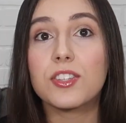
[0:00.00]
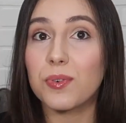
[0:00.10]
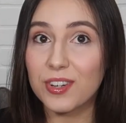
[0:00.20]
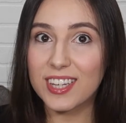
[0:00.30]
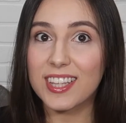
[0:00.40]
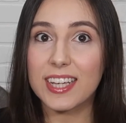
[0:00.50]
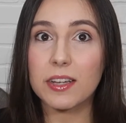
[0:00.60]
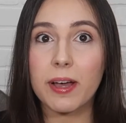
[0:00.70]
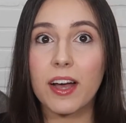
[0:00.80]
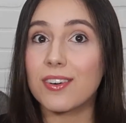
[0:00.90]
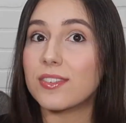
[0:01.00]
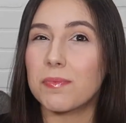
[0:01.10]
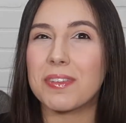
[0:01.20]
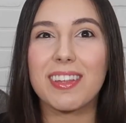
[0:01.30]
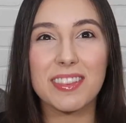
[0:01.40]
So we're going to think about
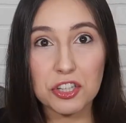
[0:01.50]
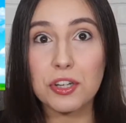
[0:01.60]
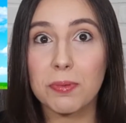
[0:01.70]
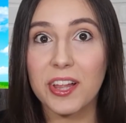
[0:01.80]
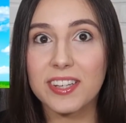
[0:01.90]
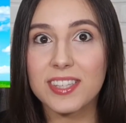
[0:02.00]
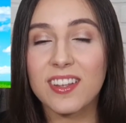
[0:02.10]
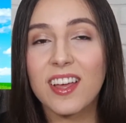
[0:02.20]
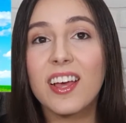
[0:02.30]
something like The Good Place.